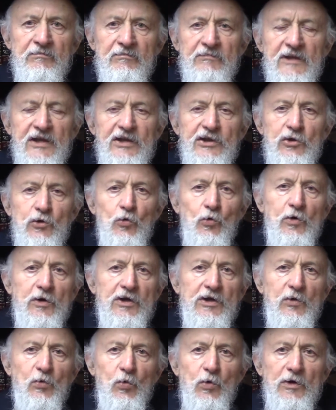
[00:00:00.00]
They took
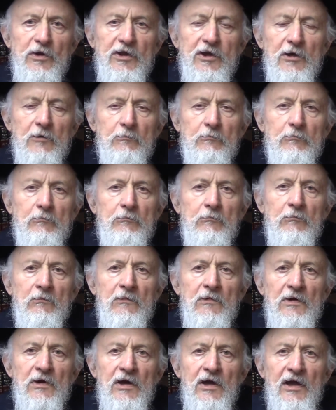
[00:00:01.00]
it with them
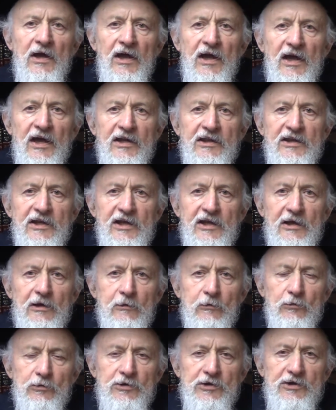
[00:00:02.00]
and they
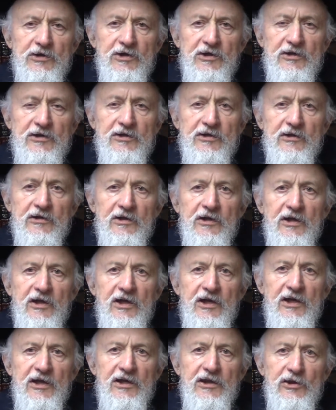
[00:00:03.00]
included it
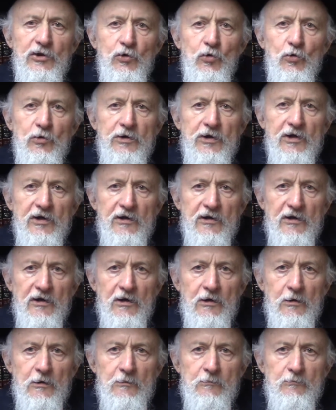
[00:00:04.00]
into the
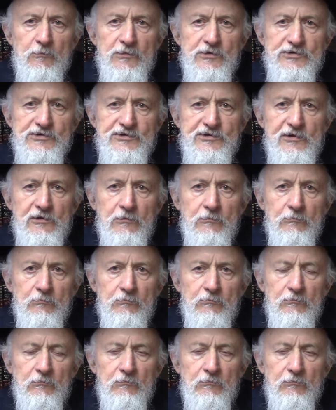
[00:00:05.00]
museum